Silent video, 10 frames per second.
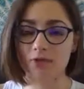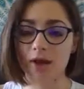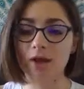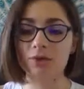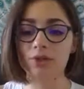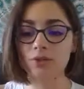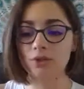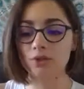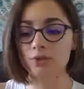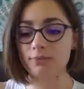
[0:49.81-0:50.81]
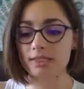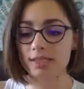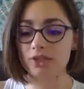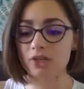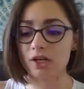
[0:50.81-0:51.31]
How using your human
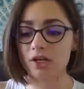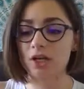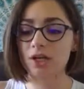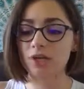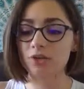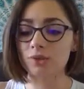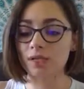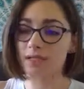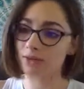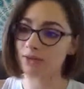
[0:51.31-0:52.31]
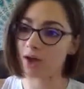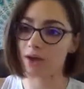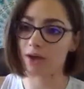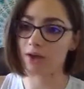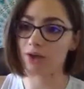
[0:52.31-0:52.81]
design chart, you can
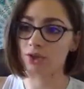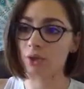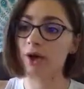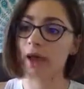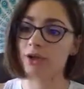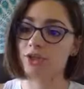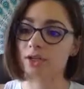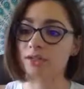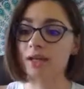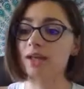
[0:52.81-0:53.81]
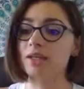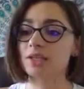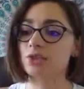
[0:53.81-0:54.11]
identify your energetic talents,